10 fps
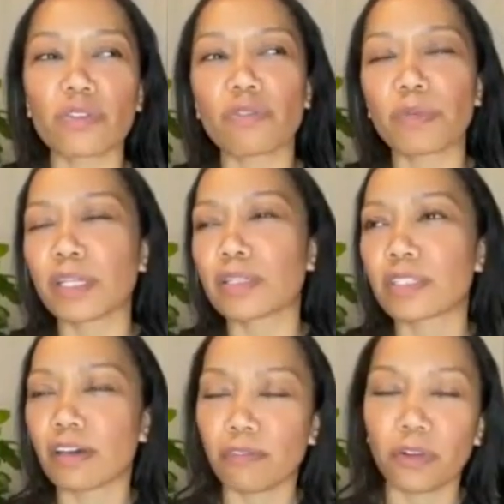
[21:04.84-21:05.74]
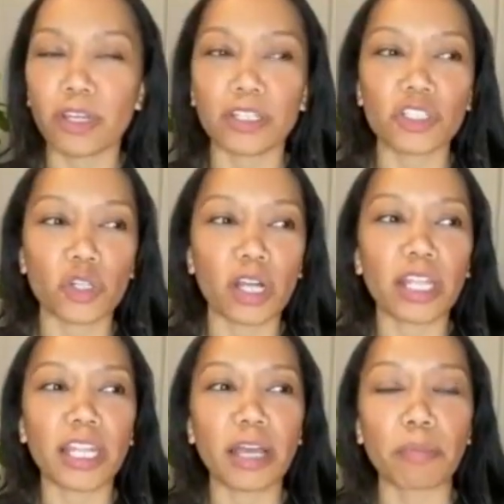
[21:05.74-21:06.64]
who've been suffering and
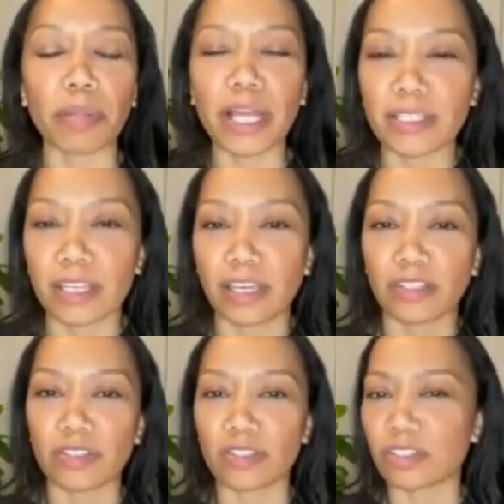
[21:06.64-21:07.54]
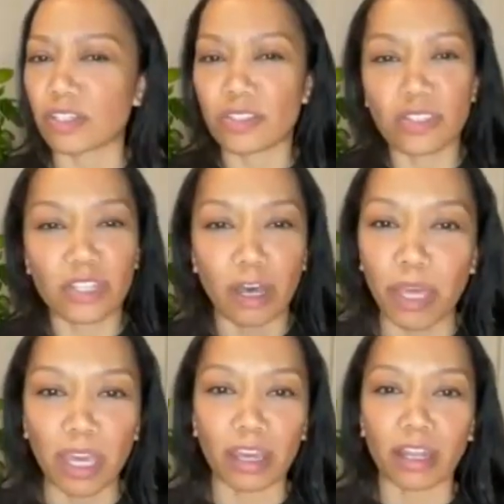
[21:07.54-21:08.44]
struggling, like blessings just
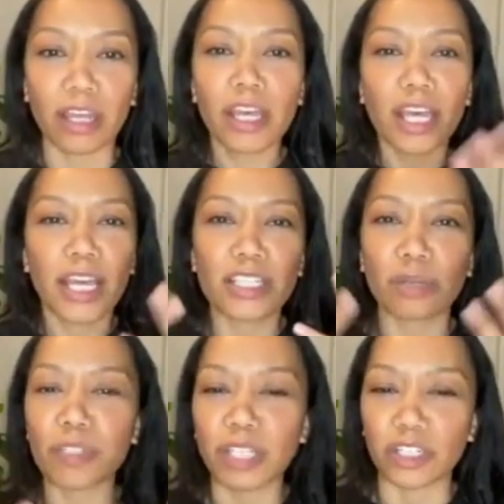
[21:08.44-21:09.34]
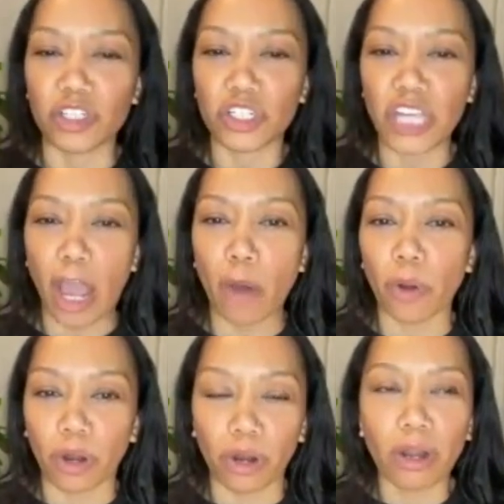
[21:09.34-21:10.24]
coming. And it's almost like a
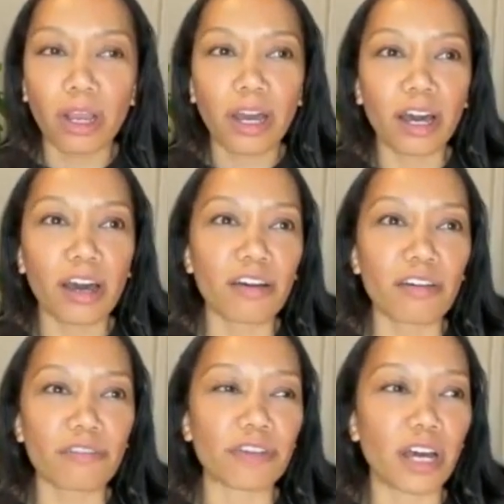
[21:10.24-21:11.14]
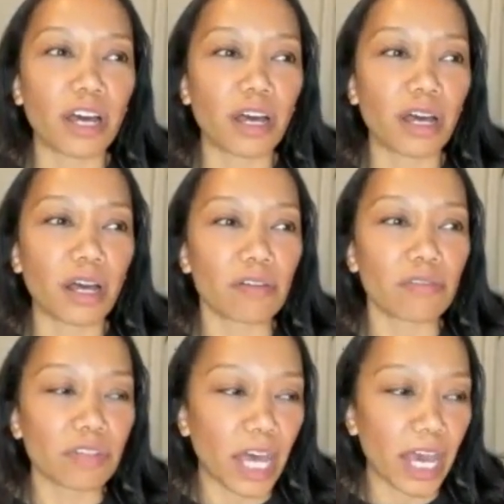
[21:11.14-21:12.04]
shower of
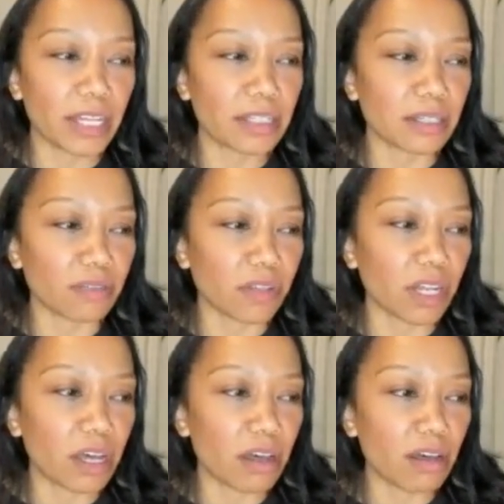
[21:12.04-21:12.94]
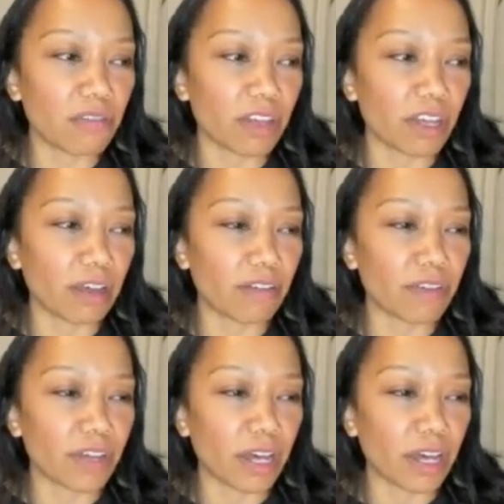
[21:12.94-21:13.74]
light, of love, of